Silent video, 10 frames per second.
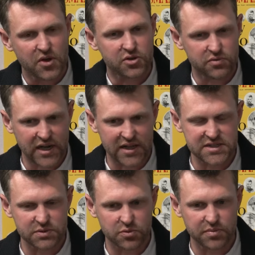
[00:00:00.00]
the
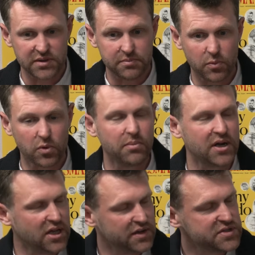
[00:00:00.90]
reality will be, well, my
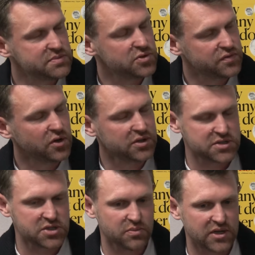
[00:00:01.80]
life has moved on in
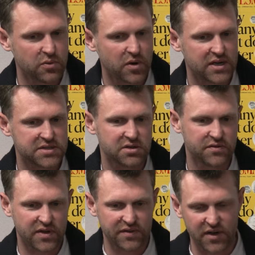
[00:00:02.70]
so many ways. So
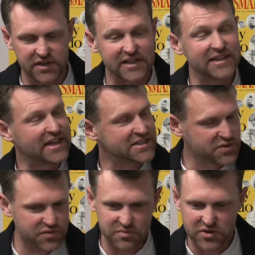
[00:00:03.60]
if I get a letter
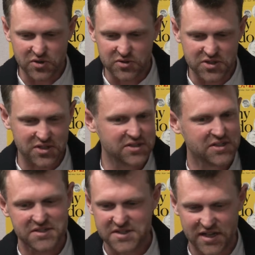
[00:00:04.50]
from the doctor
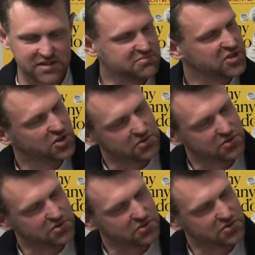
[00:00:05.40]
saying,